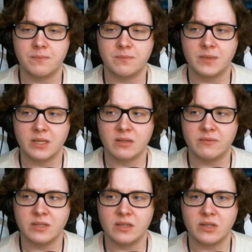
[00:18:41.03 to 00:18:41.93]
it can
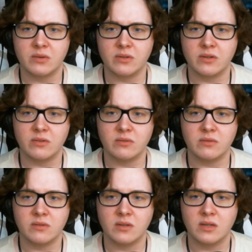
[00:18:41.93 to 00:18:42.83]
feel like you're alone,
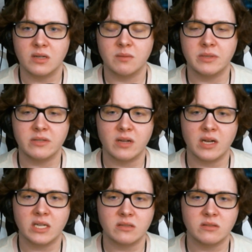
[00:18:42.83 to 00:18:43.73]
but you're
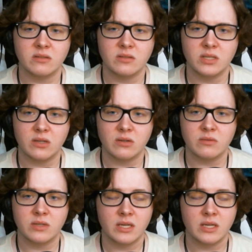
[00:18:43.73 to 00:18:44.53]
not, you know.